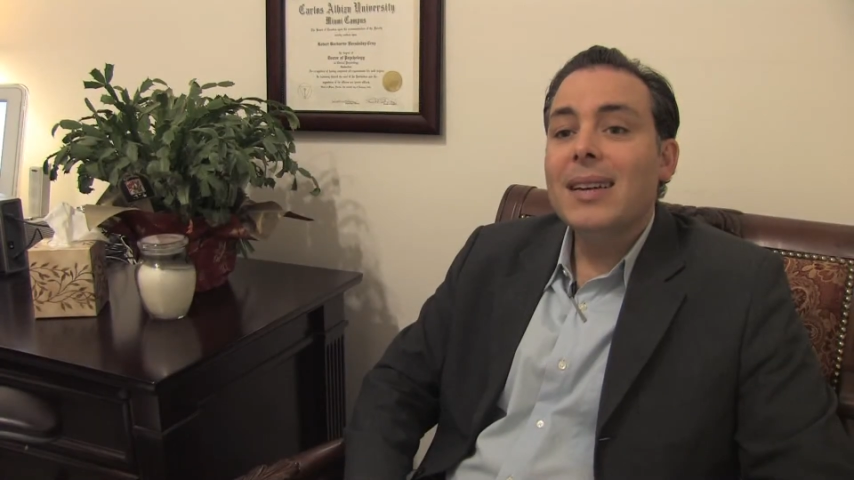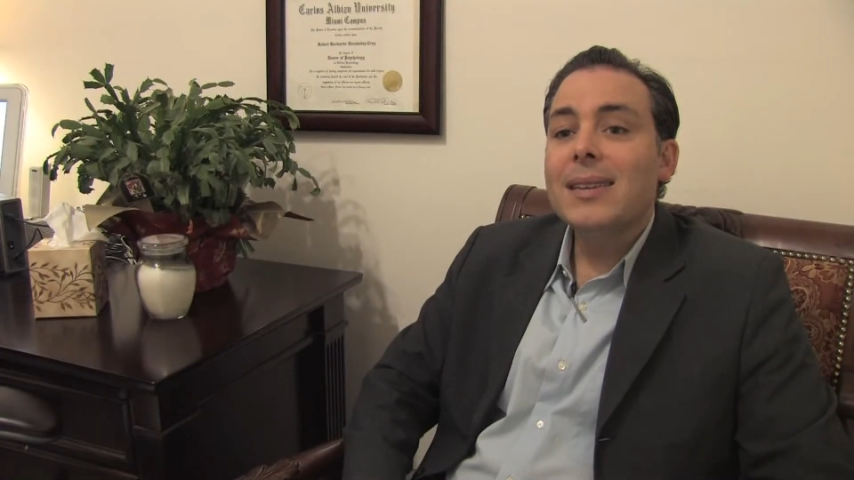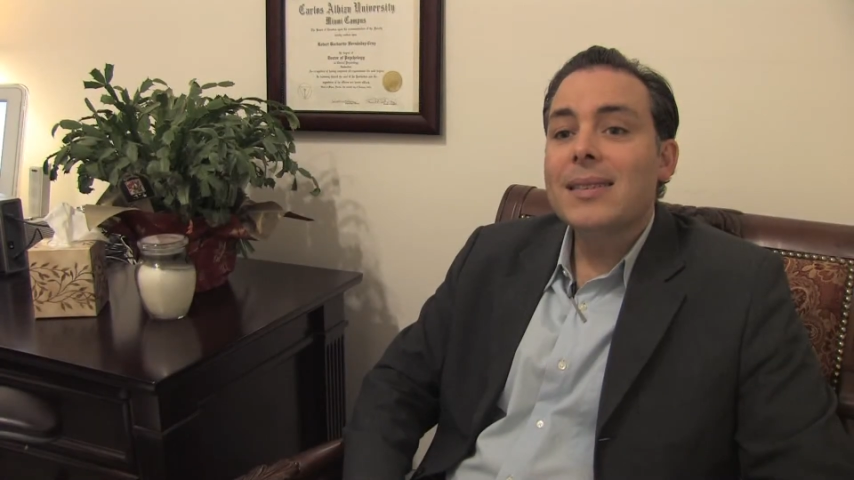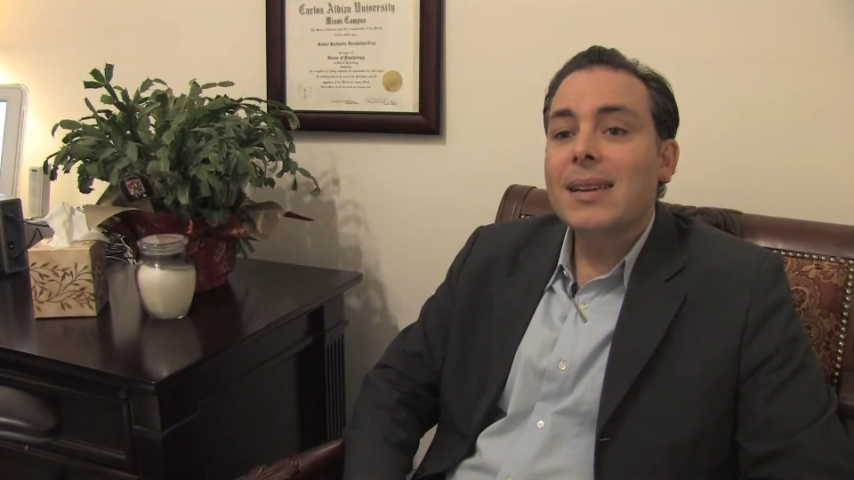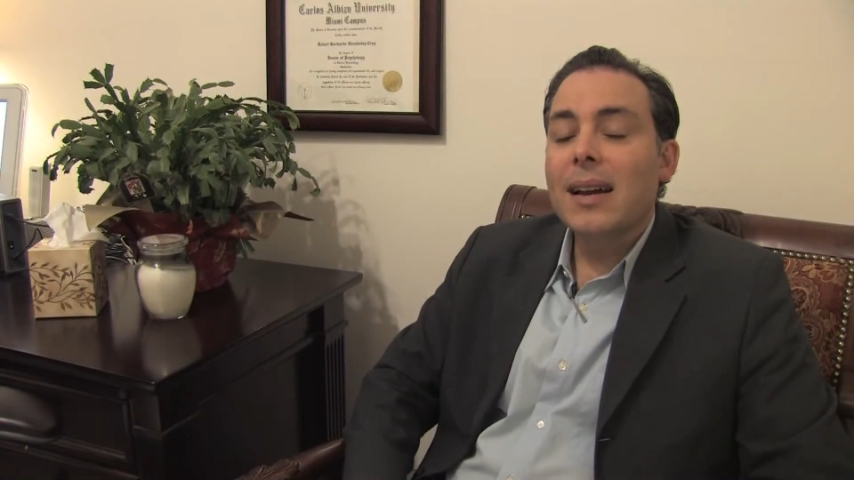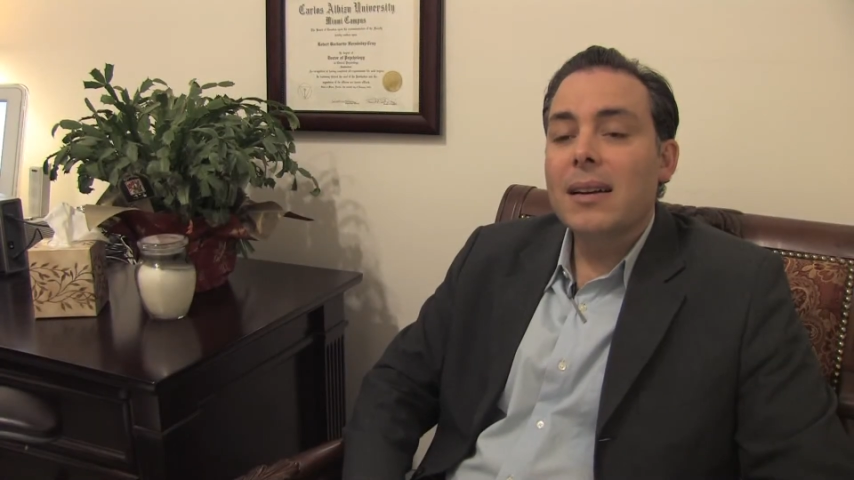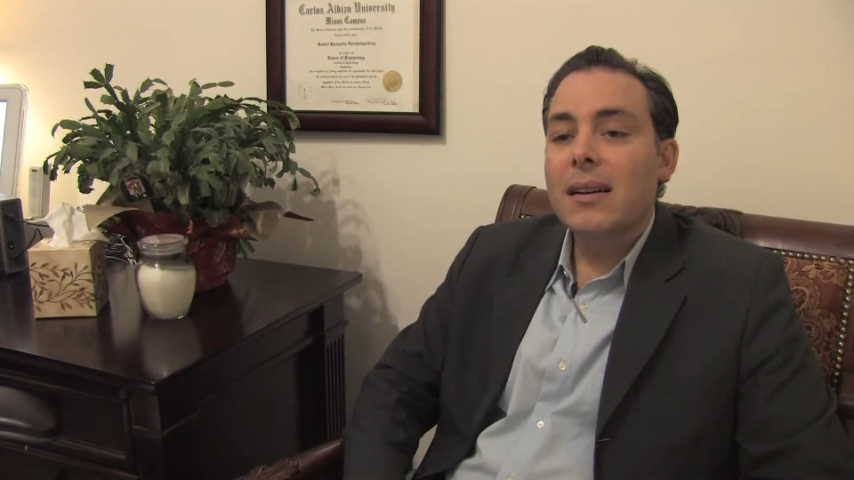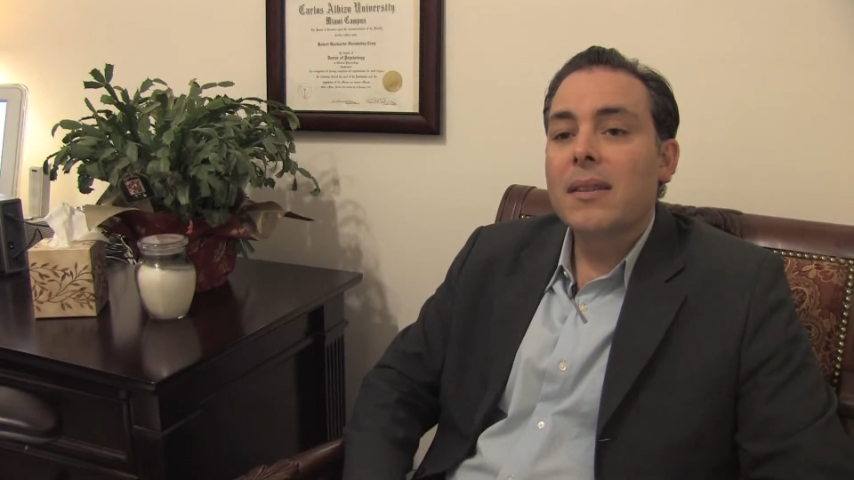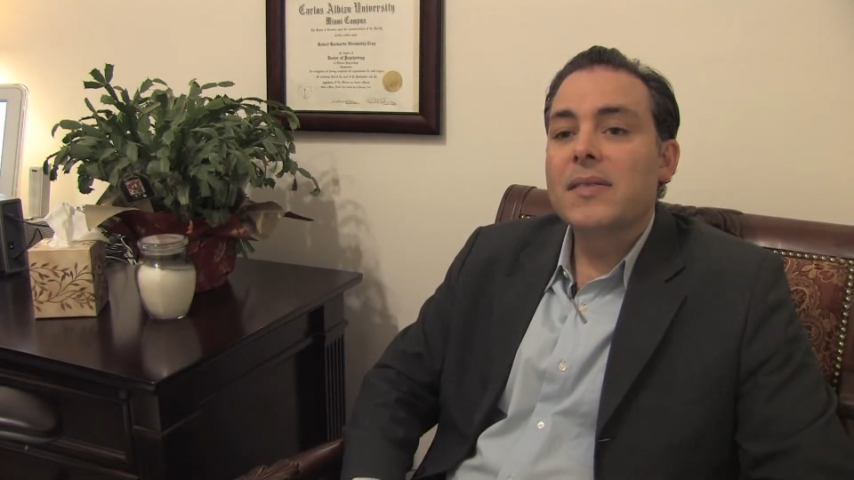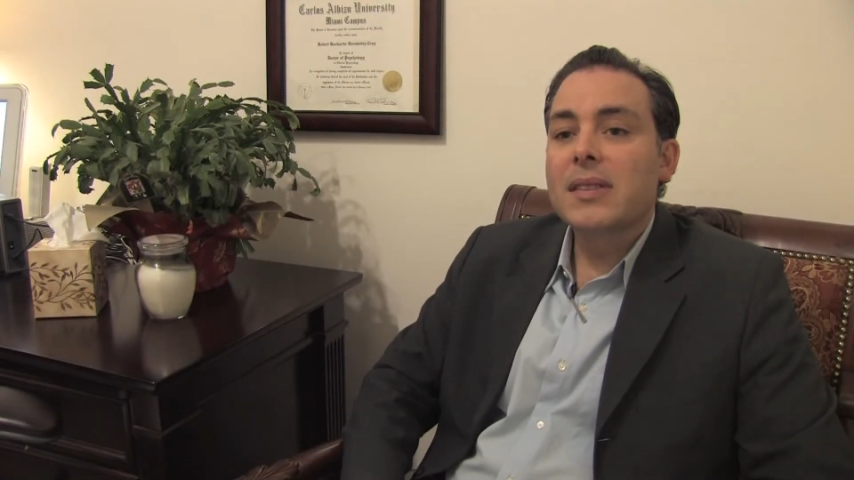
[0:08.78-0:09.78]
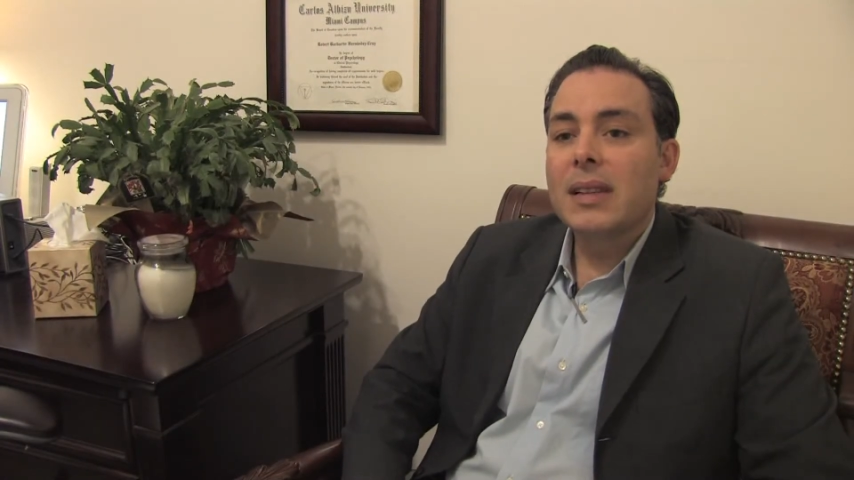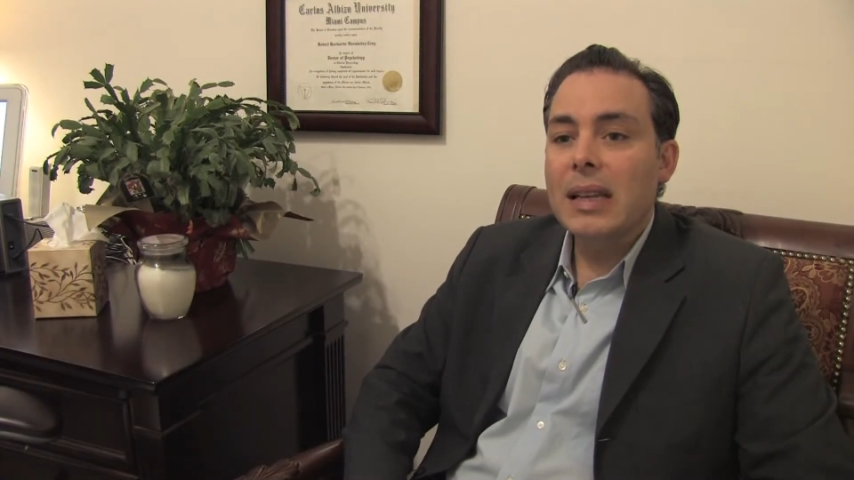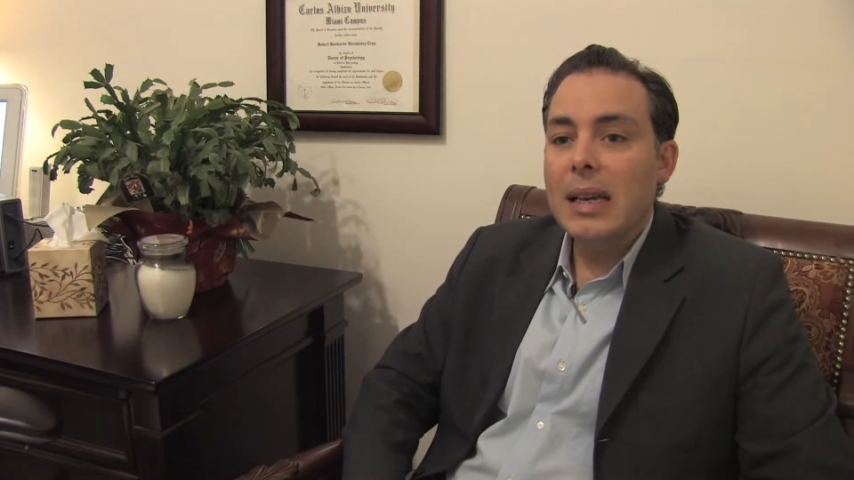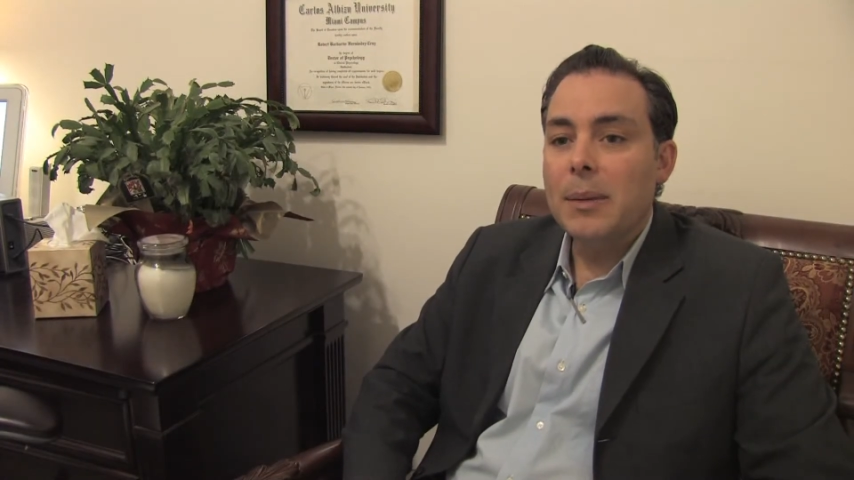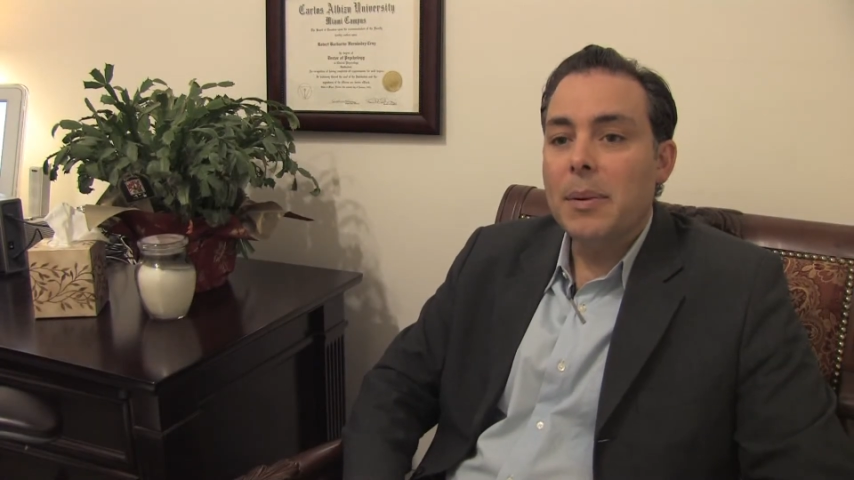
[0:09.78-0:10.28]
doesn't get enough sleep,